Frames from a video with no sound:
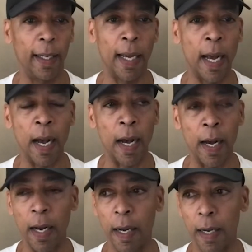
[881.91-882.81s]

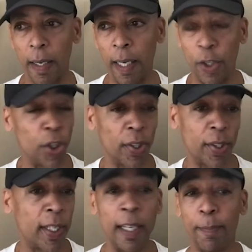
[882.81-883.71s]
Uh, it
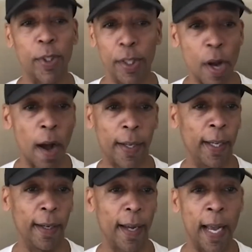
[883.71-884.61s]
just keeps
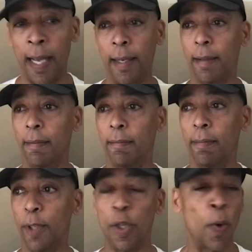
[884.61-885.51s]
knocking at
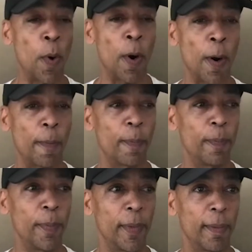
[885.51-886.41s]
your
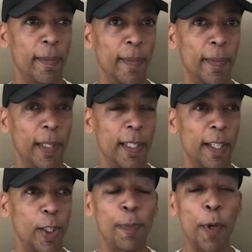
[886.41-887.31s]

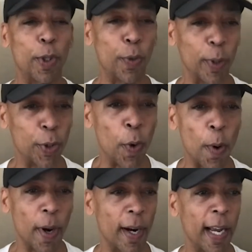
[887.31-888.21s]
spiritual
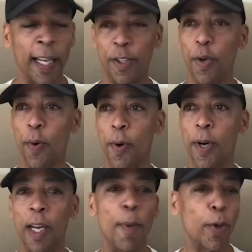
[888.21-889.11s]
door, at your
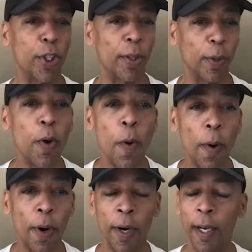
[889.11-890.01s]
emotional
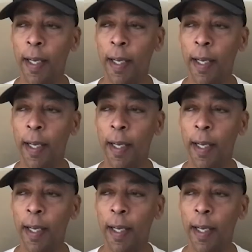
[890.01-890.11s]
core.